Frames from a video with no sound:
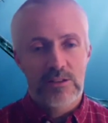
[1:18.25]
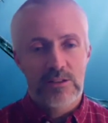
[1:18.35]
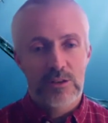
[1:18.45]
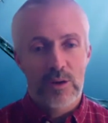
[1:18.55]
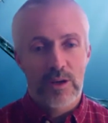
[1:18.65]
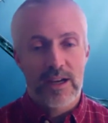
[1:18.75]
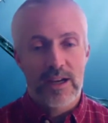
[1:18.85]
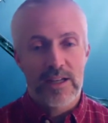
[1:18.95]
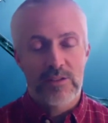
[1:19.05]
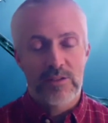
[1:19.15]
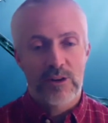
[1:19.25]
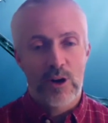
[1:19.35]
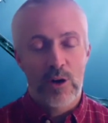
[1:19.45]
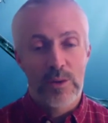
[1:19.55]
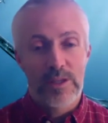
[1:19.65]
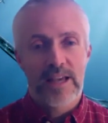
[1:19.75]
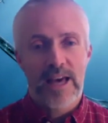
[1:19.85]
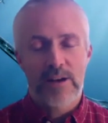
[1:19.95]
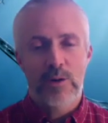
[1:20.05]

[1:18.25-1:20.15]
So I kind of always had an